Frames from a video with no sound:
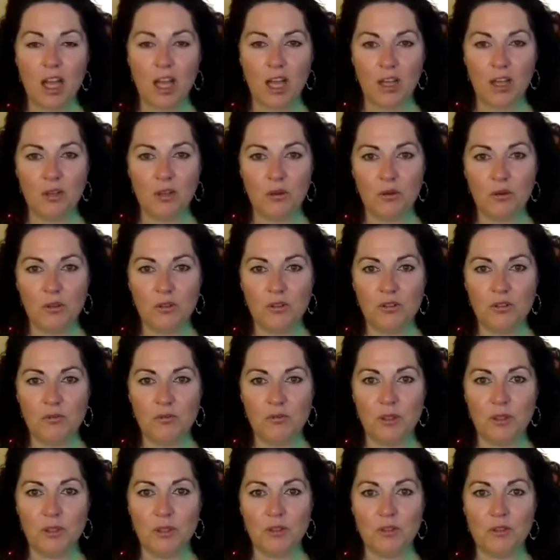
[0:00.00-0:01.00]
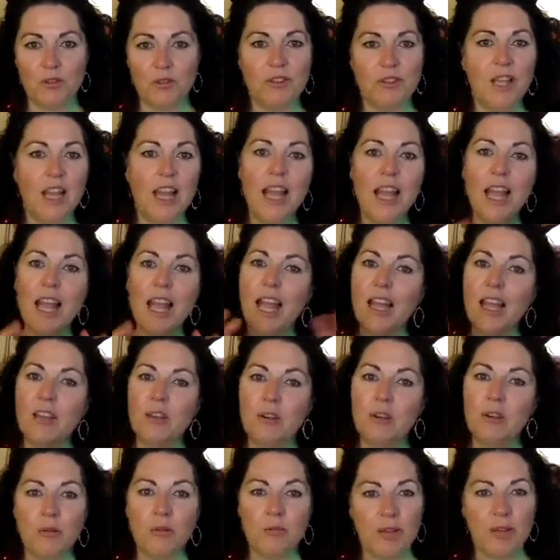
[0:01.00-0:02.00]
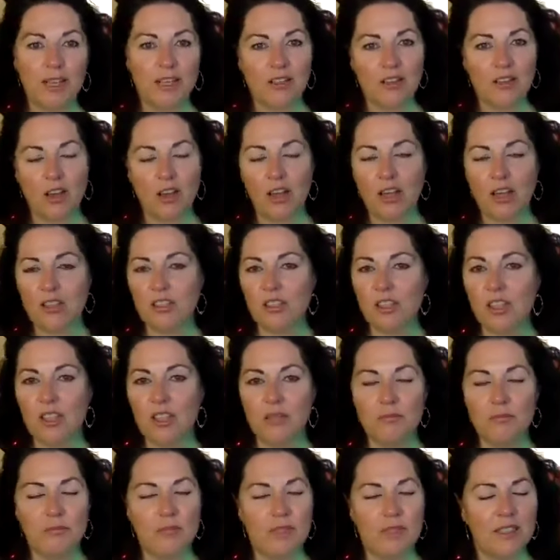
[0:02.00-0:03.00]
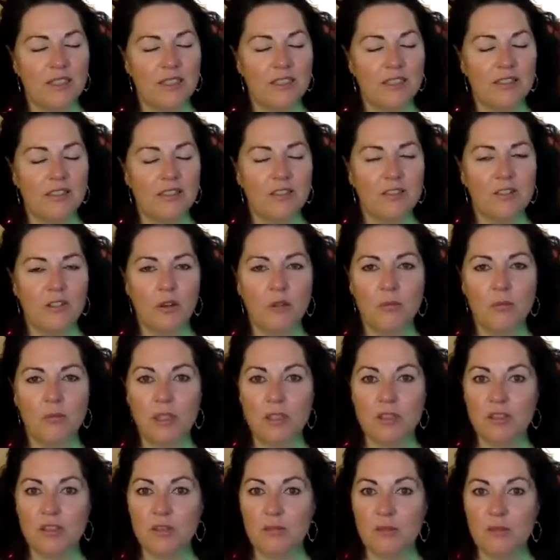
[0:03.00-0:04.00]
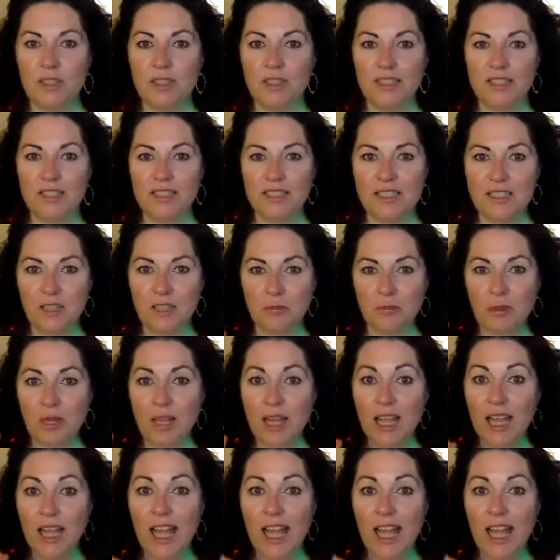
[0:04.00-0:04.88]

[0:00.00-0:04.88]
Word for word: A Course in Miracles. And oh my gosh, it means so much to me, this tip,